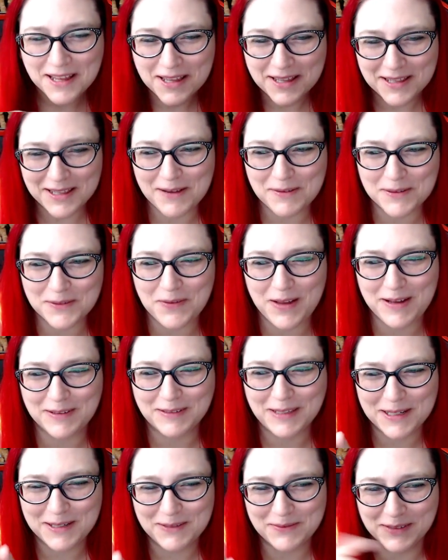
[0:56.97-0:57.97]
That was Val
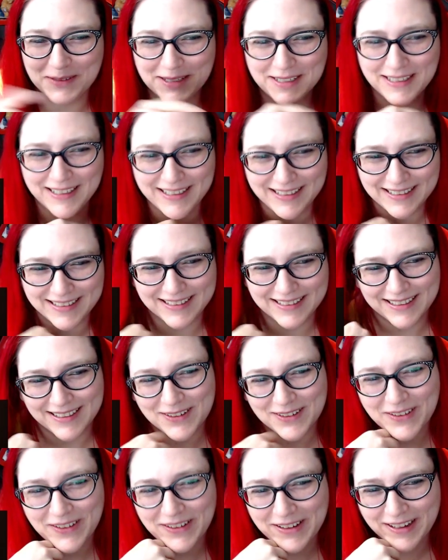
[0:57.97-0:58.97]
Kilmer.
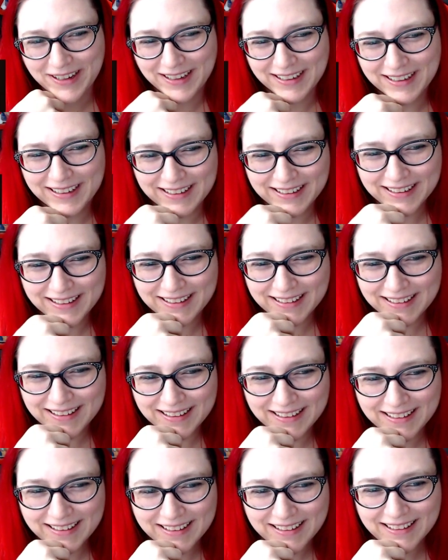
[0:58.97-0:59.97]
That movie
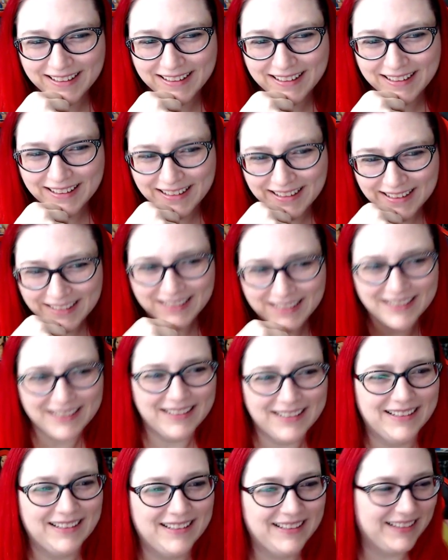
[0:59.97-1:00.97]
sucked balls.
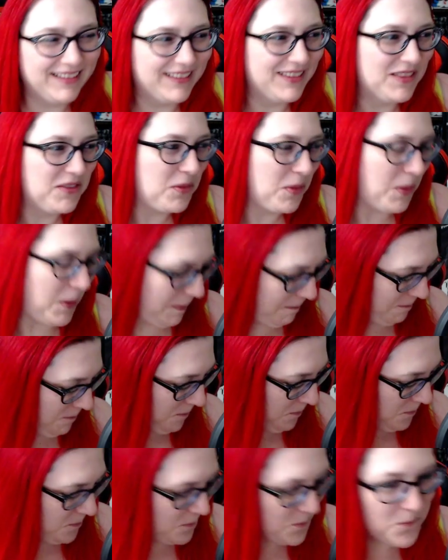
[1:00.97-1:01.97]
It's like
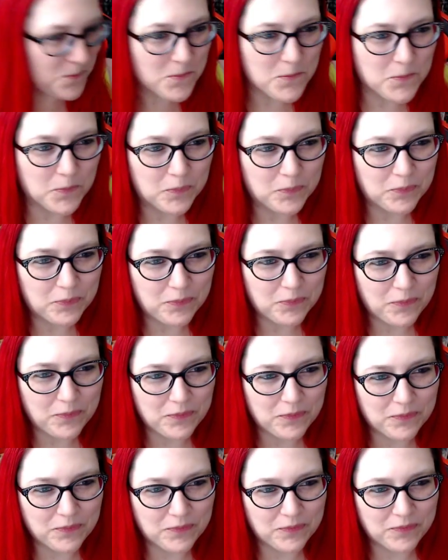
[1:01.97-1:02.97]
asshole too. Your
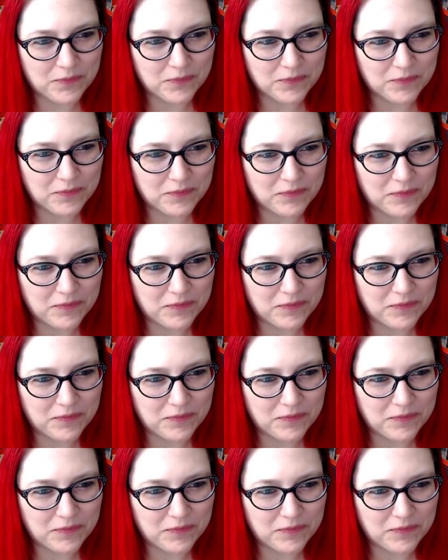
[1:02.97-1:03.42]
Honor, I object.